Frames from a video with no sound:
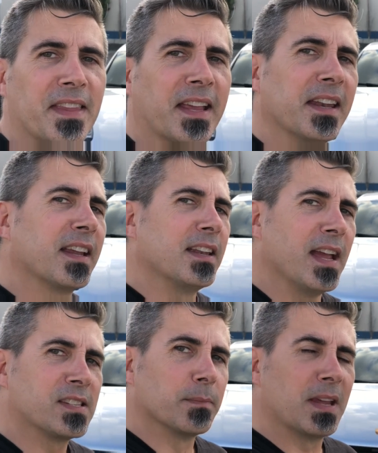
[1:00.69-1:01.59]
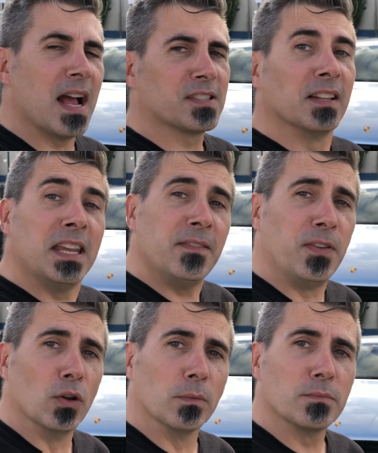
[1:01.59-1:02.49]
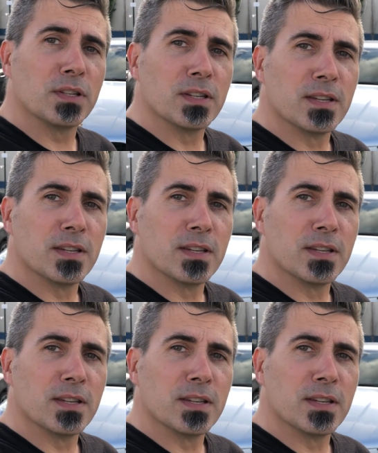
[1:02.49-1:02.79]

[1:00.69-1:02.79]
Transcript: that can ignite some gasoline fumes.